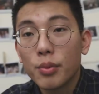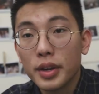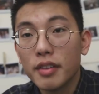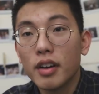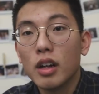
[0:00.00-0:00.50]

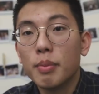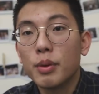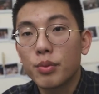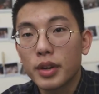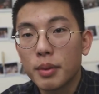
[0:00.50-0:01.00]
redevelop
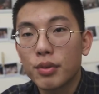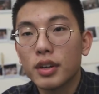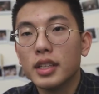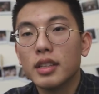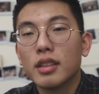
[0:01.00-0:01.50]
and
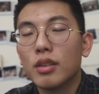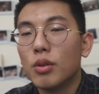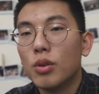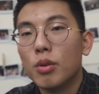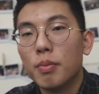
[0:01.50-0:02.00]
reprint the
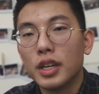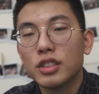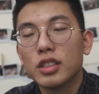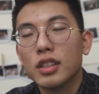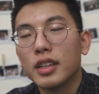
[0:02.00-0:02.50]
whole picture.